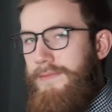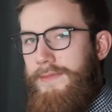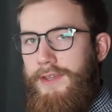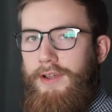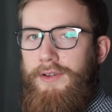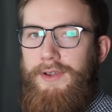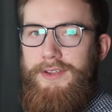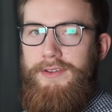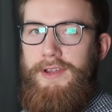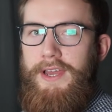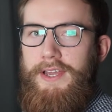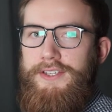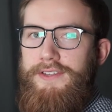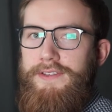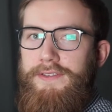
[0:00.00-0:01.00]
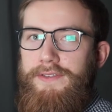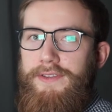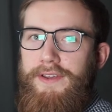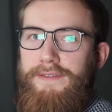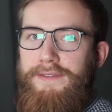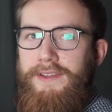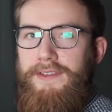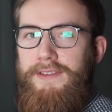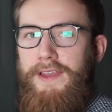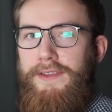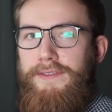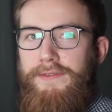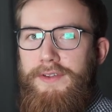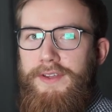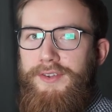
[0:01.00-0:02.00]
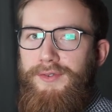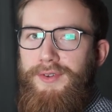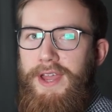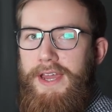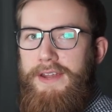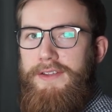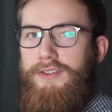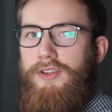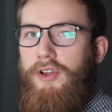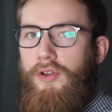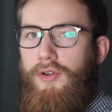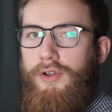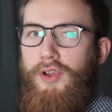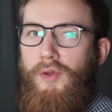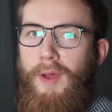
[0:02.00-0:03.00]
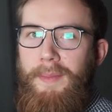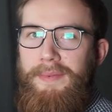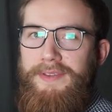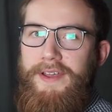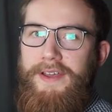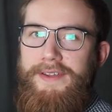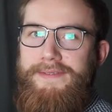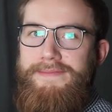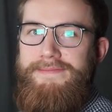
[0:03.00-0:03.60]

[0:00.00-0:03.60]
Congratulations, you have successfully created your local website.